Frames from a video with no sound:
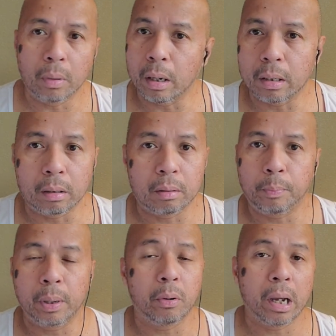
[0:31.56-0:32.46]
a
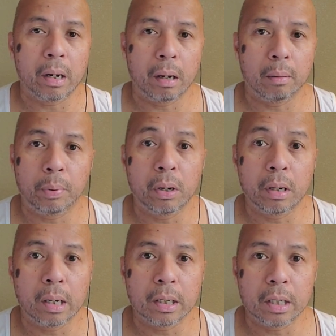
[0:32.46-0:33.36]

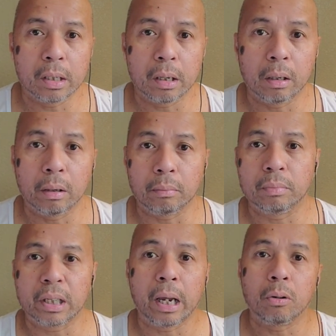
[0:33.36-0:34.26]
periodization on
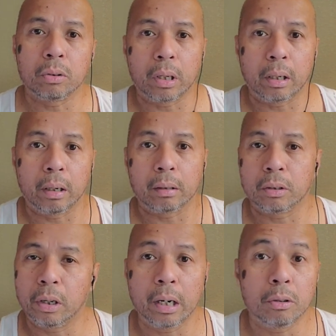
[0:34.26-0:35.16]
cycles on, like,
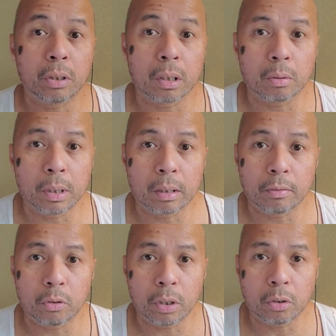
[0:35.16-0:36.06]
should I do 6 weeks of
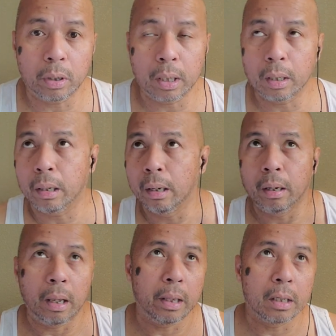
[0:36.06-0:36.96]
strength training
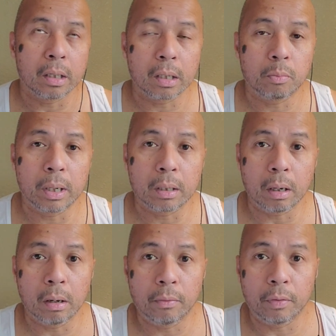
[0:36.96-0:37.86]
and then 6 weeks
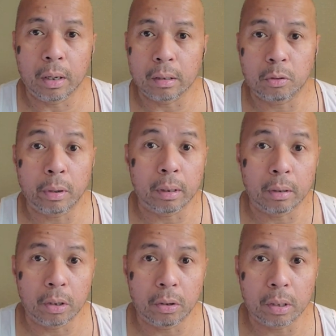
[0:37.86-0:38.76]
of strength
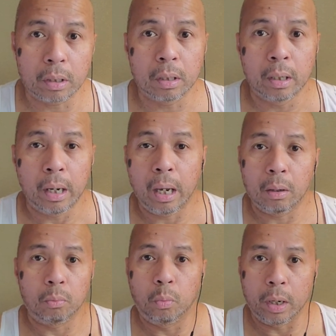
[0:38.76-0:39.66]
endurance
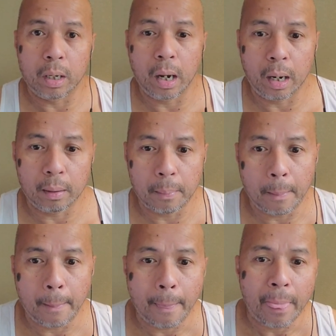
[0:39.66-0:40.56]
and whatnot.
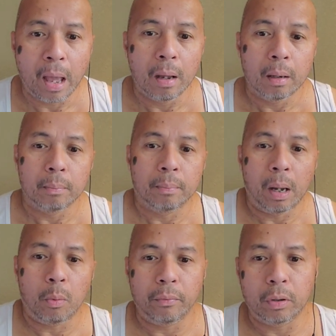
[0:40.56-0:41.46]

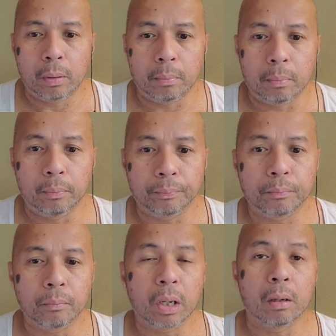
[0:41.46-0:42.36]
However,
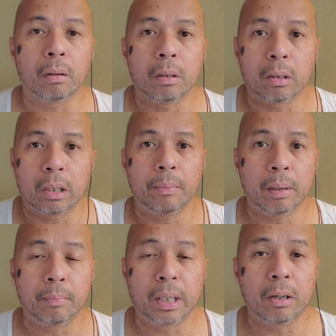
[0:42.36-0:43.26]
some of
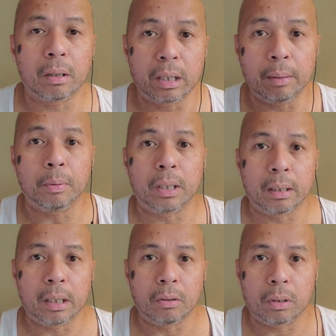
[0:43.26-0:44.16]
the deeper
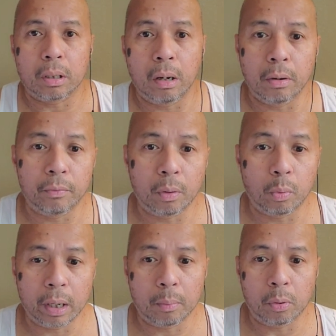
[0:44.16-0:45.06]
details of
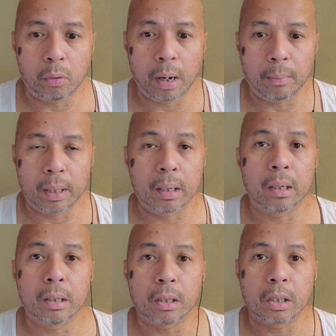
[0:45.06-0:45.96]
workout programming
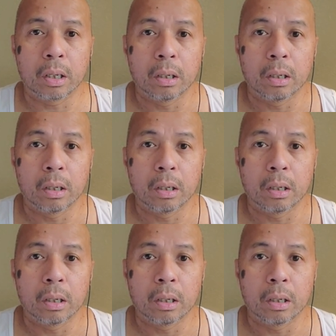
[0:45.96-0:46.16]
is